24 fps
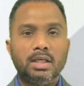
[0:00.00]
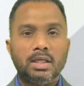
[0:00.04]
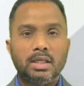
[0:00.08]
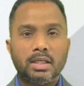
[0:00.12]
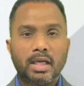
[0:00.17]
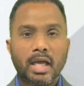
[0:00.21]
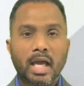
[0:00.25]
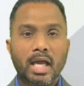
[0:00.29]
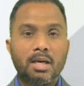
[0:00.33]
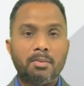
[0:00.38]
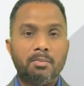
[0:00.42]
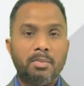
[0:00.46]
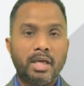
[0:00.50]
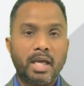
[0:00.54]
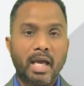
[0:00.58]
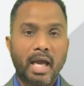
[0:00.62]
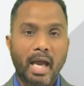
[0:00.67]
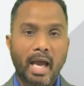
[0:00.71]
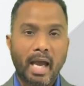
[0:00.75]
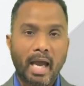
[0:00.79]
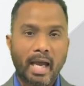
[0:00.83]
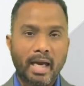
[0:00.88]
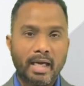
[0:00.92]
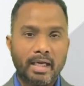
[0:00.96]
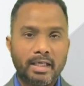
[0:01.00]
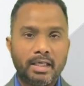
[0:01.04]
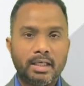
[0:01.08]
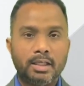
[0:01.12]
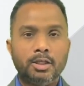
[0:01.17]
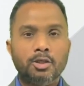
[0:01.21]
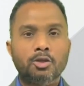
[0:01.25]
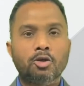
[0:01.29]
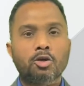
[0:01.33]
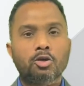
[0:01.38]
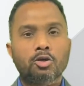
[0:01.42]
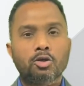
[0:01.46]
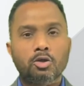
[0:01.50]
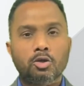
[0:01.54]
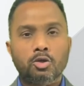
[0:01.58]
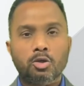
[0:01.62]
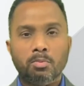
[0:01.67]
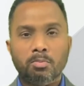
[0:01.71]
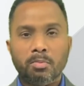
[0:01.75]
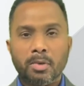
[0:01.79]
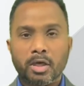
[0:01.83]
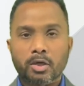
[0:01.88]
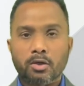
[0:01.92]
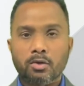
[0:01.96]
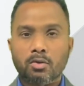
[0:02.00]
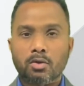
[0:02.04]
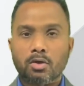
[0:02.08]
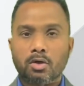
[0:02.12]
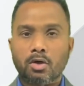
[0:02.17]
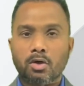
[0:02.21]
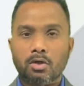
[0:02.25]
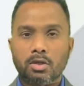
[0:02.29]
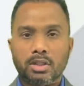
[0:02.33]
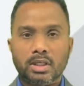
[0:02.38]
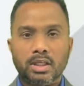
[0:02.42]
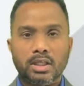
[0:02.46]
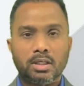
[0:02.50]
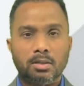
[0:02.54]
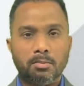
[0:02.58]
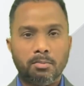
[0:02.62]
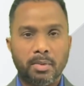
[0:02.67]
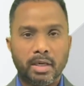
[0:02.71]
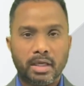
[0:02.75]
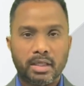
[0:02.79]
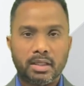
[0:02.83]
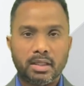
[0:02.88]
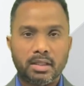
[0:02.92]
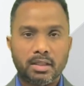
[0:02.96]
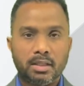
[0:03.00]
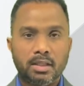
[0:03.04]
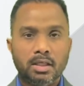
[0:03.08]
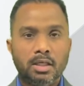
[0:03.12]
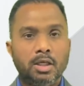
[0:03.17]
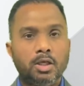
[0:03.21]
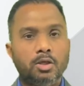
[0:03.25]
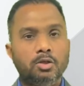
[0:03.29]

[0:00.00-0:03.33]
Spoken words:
can be added in order to make your content better,